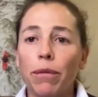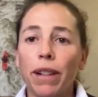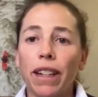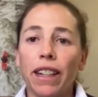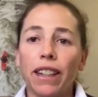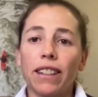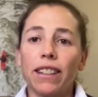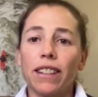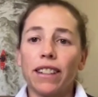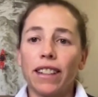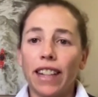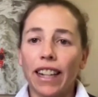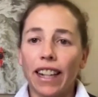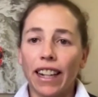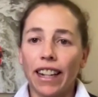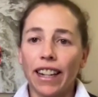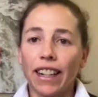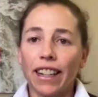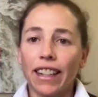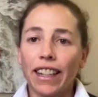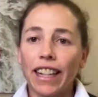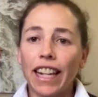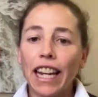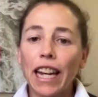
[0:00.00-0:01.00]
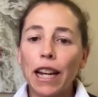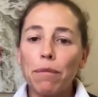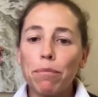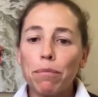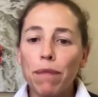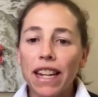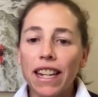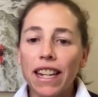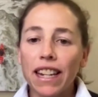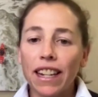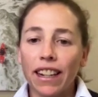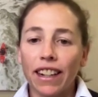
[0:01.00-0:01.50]
because they keep
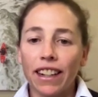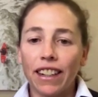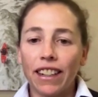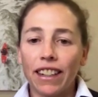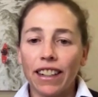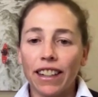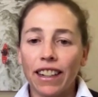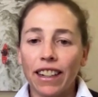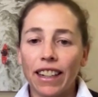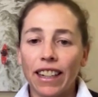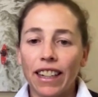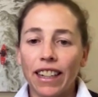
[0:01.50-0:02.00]
me young, and